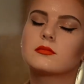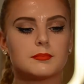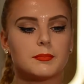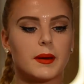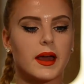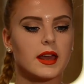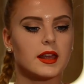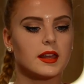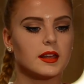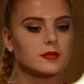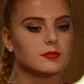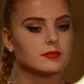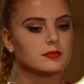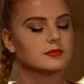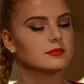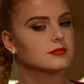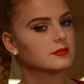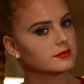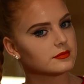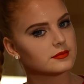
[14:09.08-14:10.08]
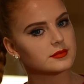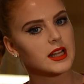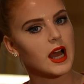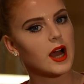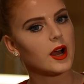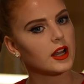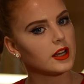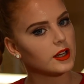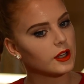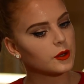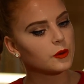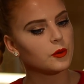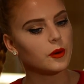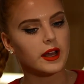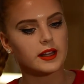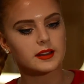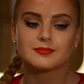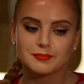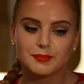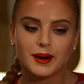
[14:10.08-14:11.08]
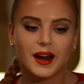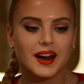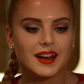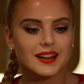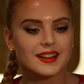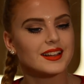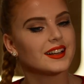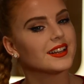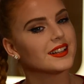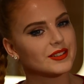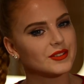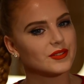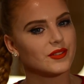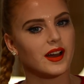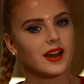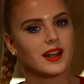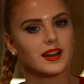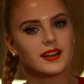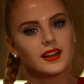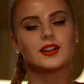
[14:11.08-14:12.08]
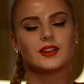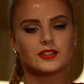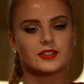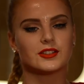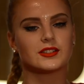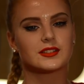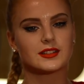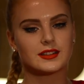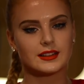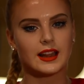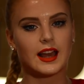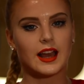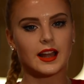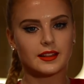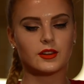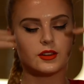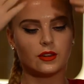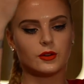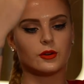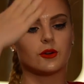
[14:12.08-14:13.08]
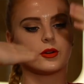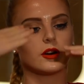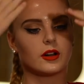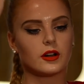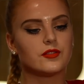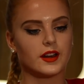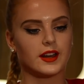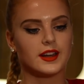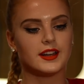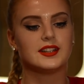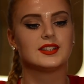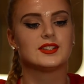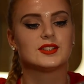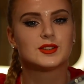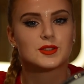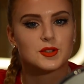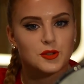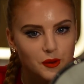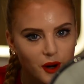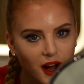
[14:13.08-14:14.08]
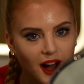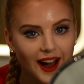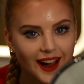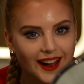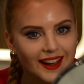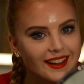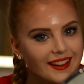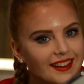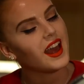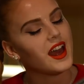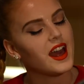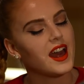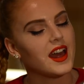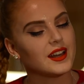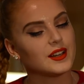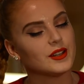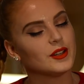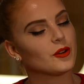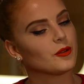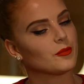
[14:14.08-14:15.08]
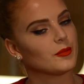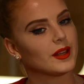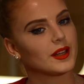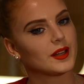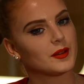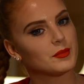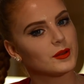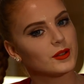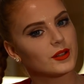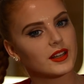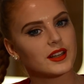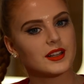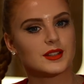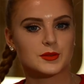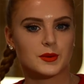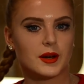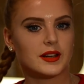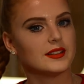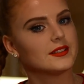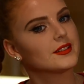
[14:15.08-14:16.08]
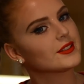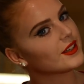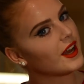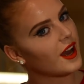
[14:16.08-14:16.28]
Bam! Now I look wet, but it's fine. You just let your face dry and your makeup look is ready to